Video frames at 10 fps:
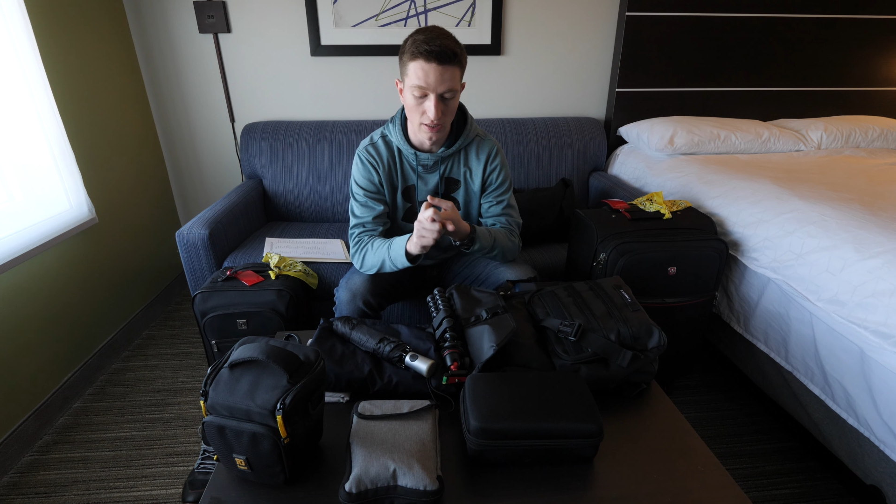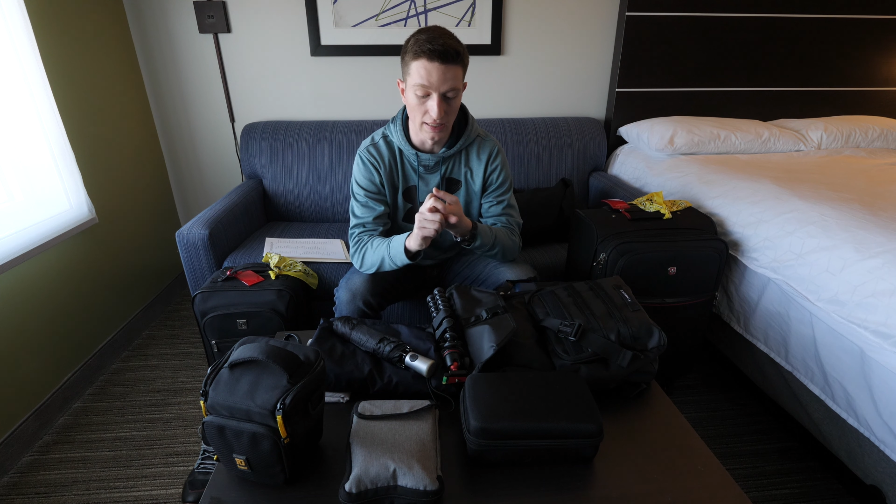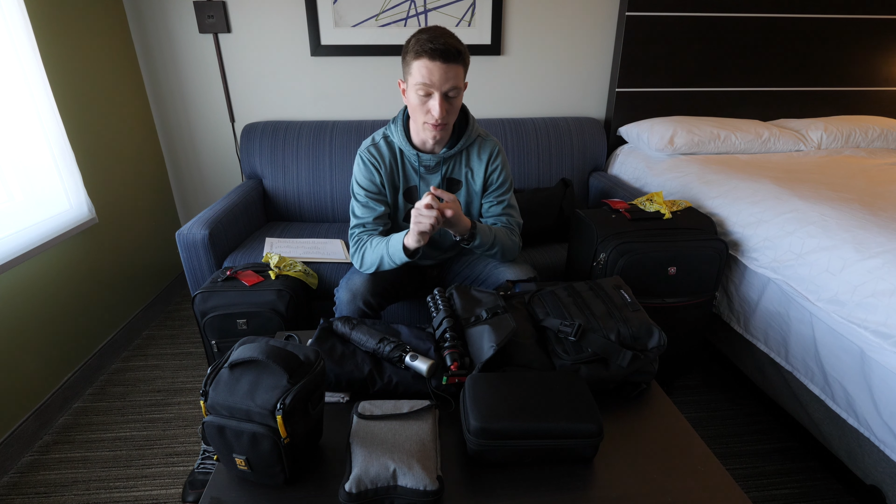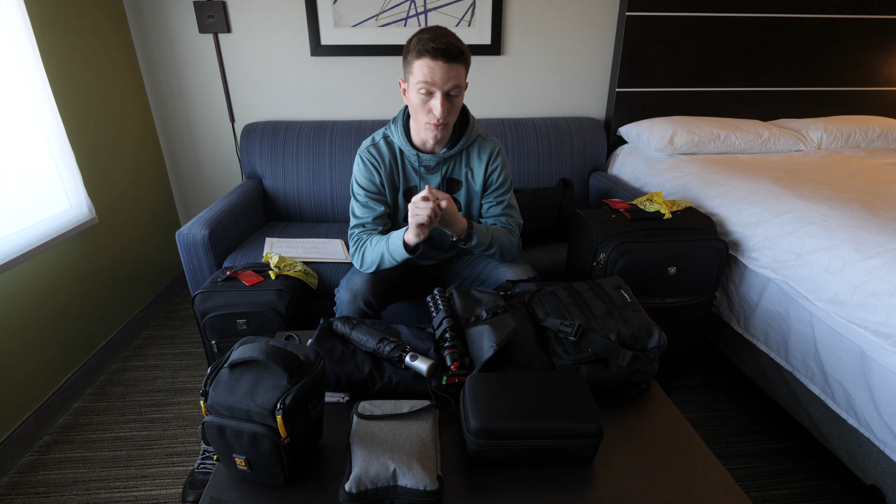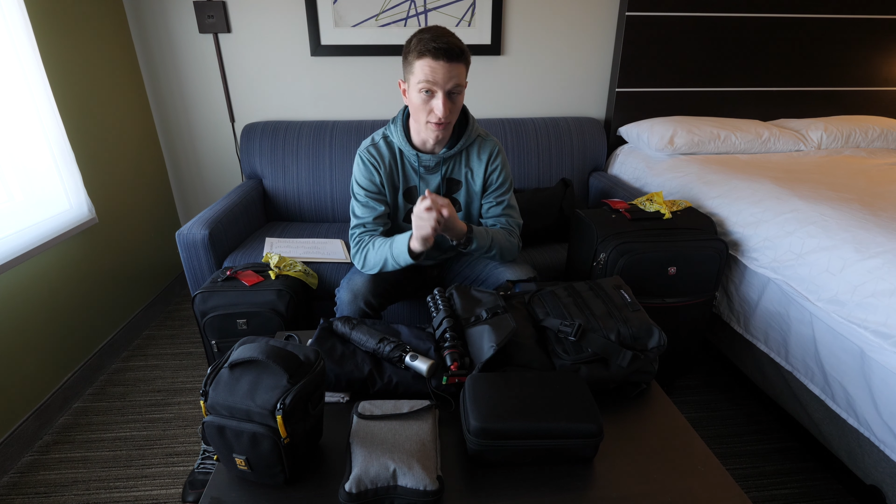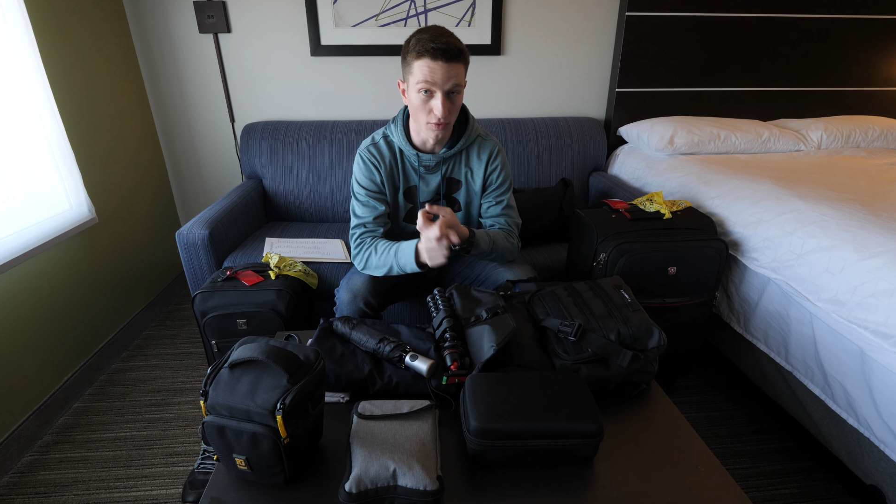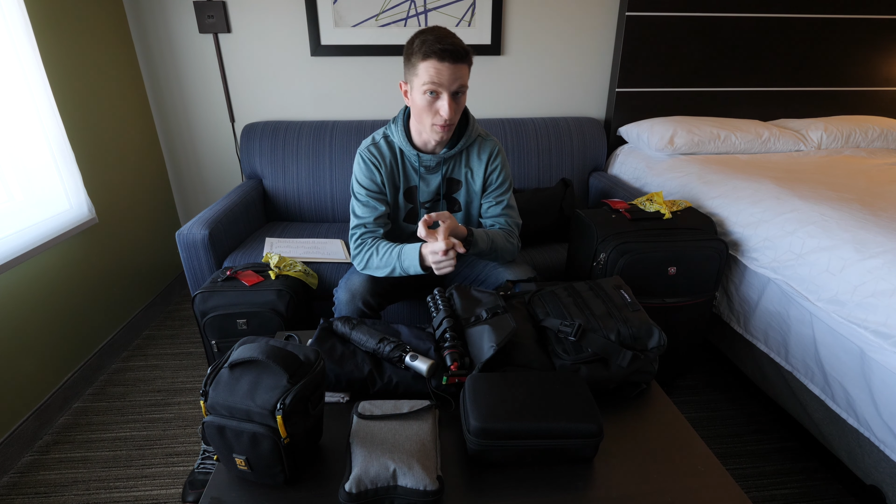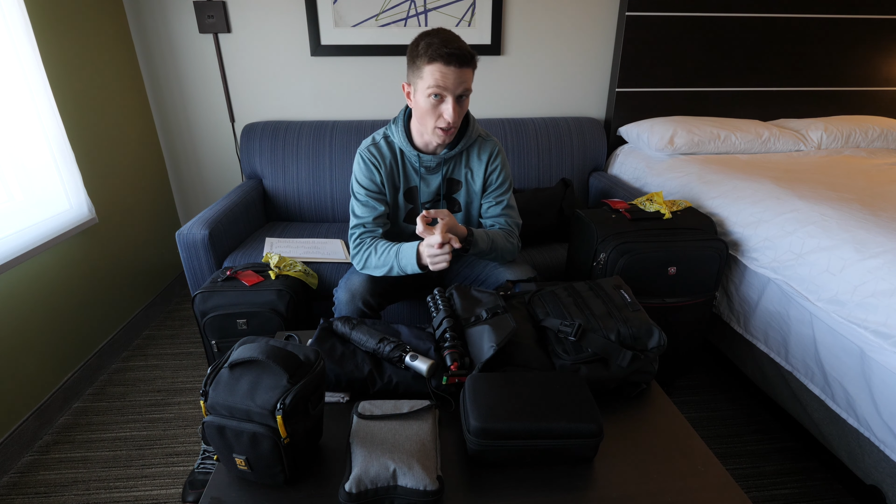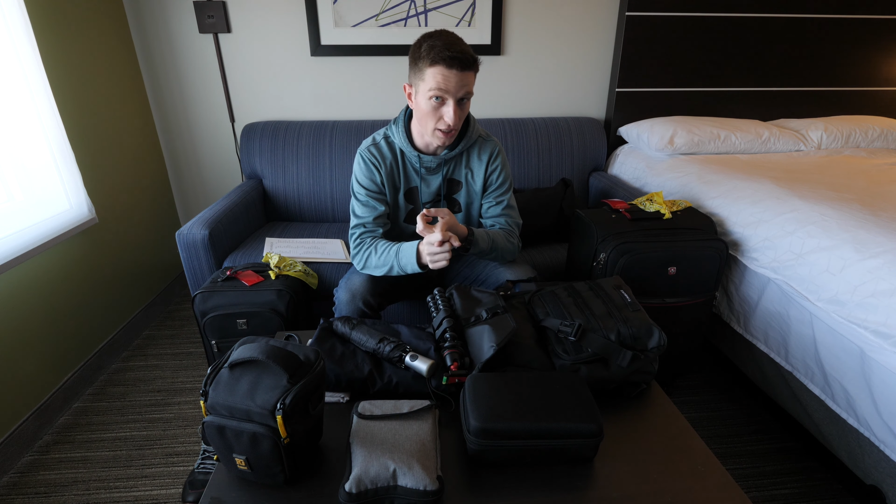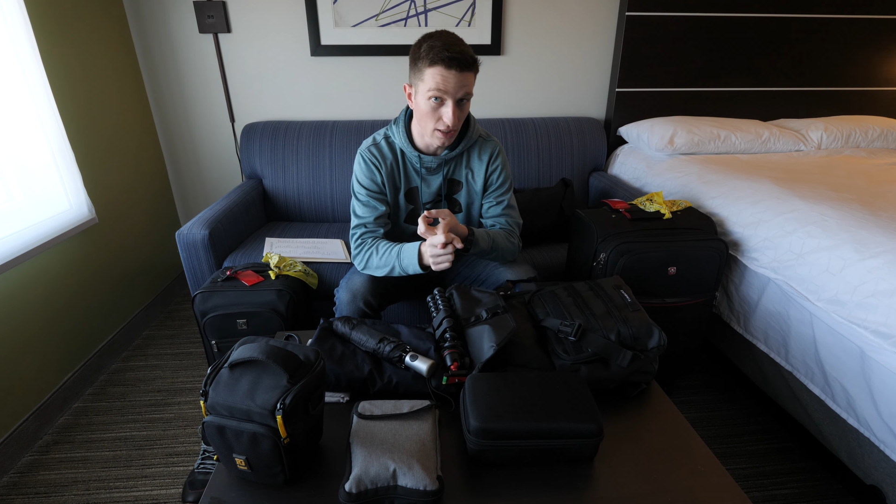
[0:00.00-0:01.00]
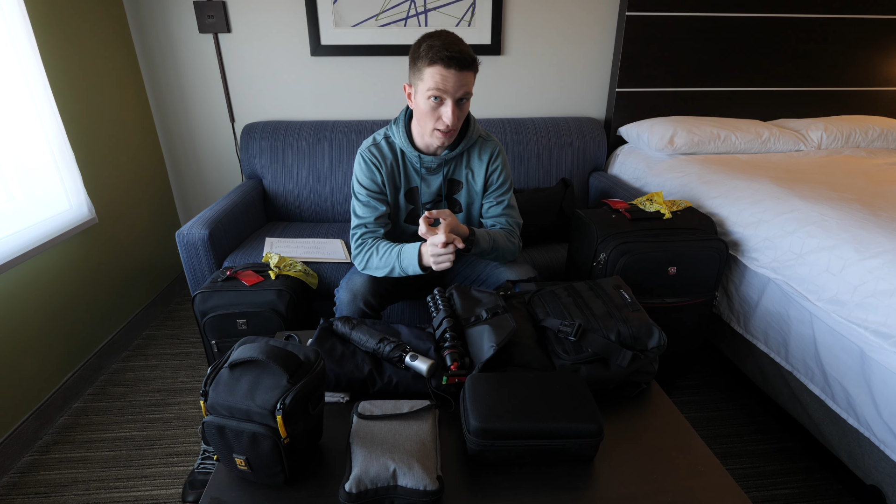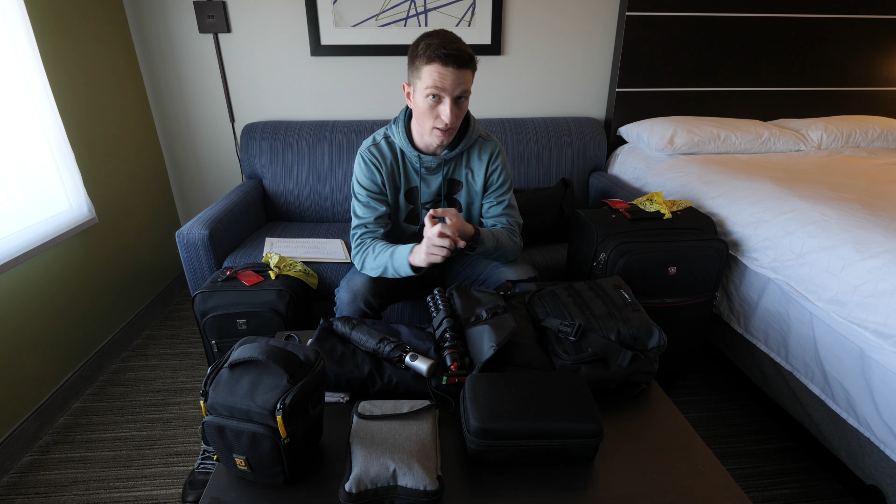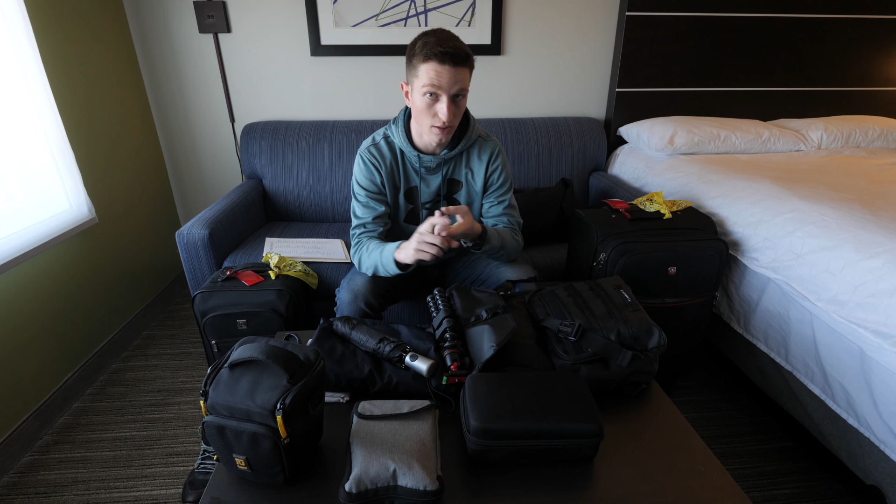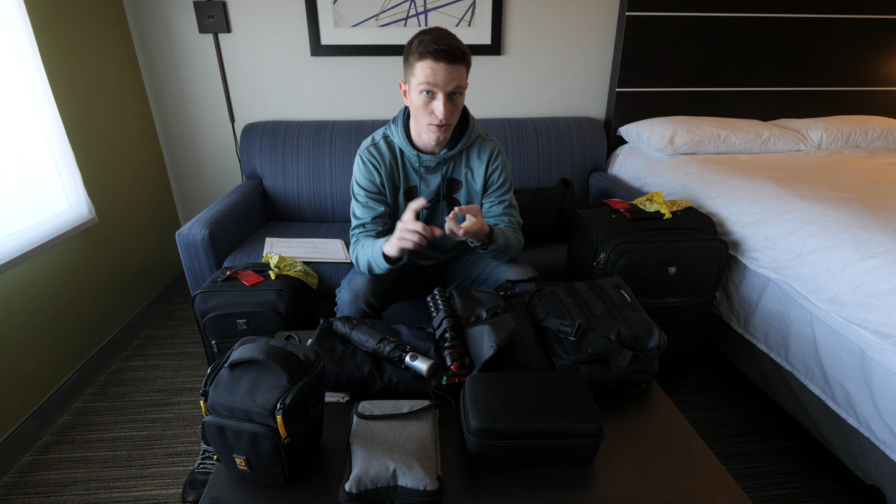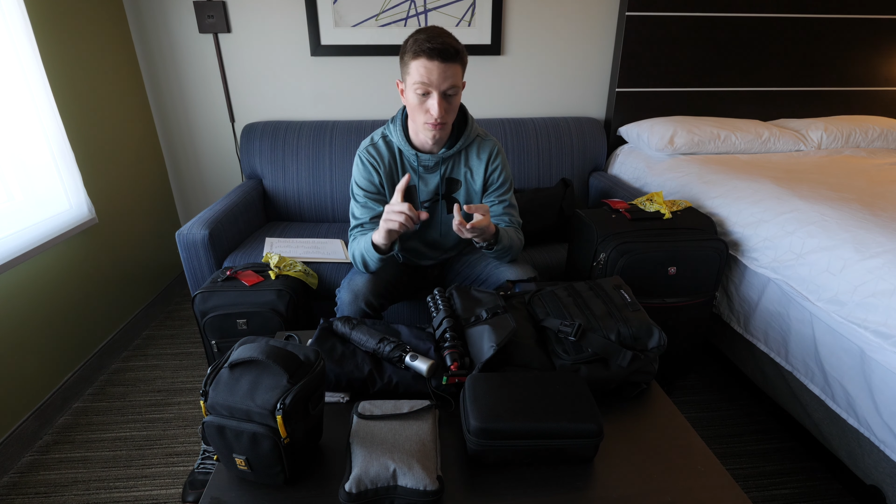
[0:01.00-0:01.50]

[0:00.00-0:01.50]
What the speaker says: get whatever money you need,